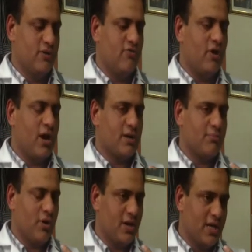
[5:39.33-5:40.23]

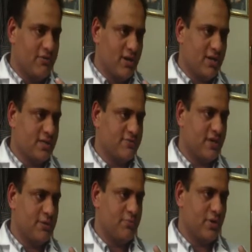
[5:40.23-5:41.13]
Morning walk is
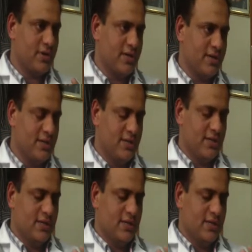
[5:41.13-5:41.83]
very important.